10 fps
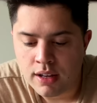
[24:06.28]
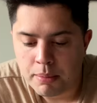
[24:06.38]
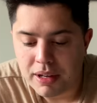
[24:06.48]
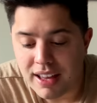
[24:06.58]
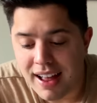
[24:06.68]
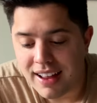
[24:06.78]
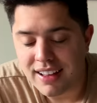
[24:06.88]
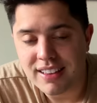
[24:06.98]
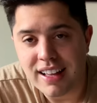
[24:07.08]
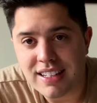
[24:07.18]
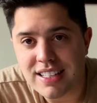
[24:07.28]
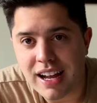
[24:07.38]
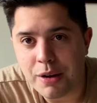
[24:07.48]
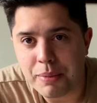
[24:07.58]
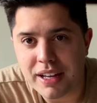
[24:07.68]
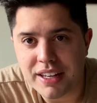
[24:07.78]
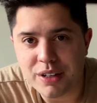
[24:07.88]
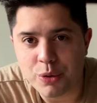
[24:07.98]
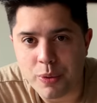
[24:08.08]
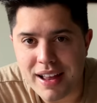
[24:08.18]
But yeah, that's how my
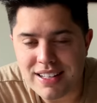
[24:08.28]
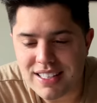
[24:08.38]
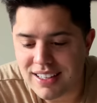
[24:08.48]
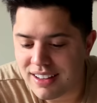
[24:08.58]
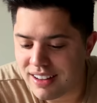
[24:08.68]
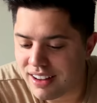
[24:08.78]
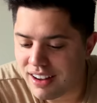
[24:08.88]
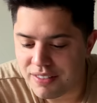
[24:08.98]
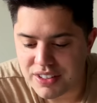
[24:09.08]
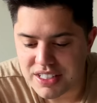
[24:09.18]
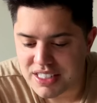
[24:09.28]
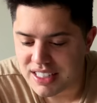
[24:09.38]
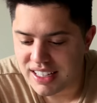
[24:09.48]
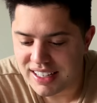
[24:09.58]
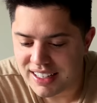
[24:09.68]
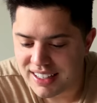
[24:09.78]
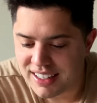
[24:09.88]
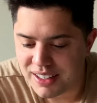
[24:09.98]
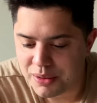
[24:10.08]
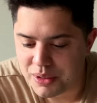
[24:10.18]
year went. Obviously
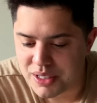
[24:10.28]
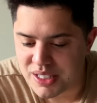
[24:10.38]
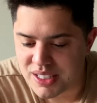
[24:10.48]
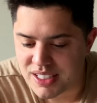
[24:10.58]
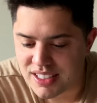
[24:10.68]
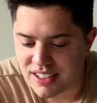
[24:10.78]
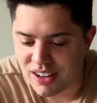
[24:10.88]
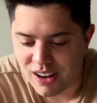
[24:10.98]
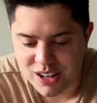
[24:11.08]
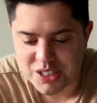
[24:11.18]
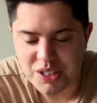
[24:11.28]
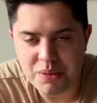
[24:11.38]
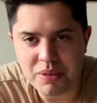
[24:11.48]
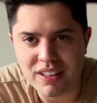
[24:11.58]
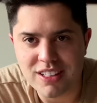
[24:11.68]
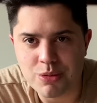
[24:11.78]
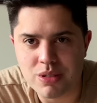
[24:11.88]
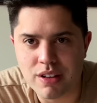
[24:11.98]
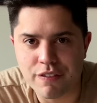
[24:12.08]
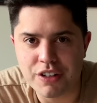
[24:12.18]
it was awesome. This
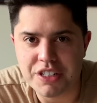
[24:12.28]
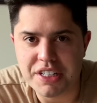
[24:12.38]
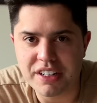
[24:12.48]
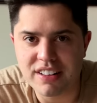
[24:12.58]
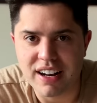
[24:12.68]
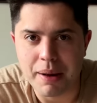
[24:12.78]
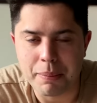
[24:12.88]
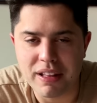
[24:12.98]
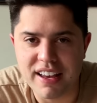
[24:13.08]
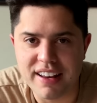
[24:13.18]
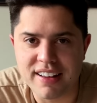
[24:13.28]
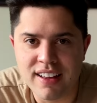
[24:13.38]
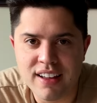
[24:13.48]
was the first year that I played